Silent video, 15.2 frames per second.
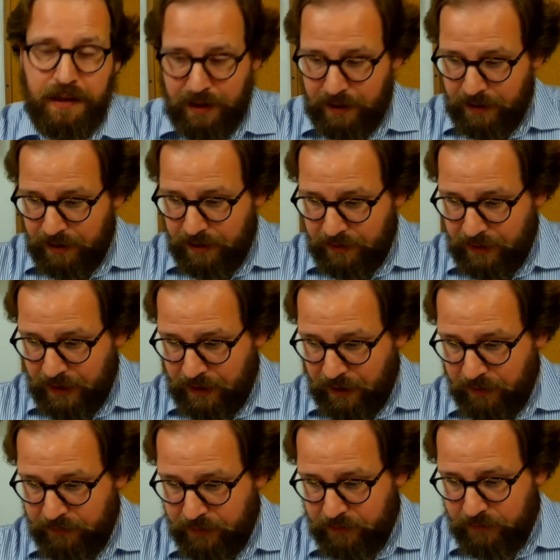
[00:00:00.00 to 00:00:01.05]
uh, that
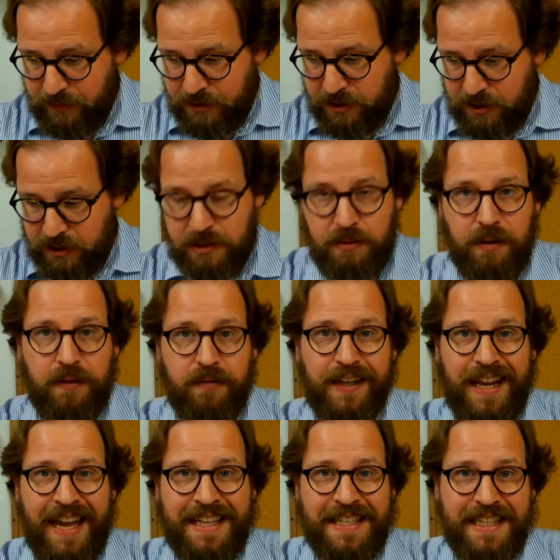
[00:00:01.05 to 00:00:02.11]
often was just sort of
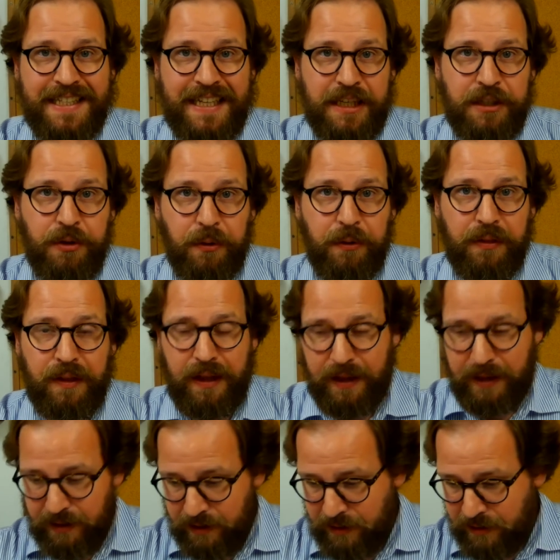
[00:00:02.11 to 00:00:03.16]
an incidental
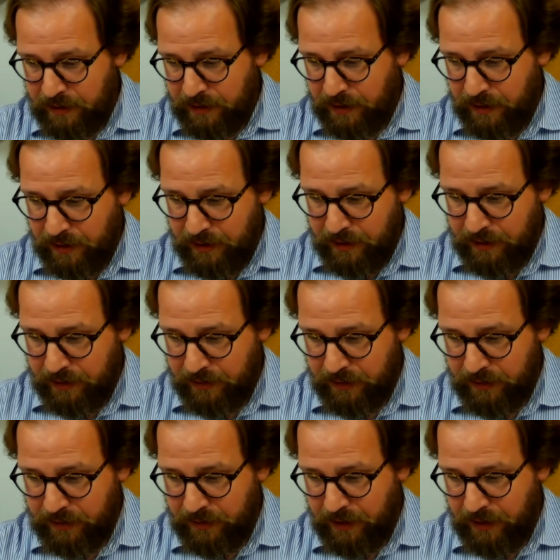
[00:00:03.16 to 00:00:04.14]
thing uh,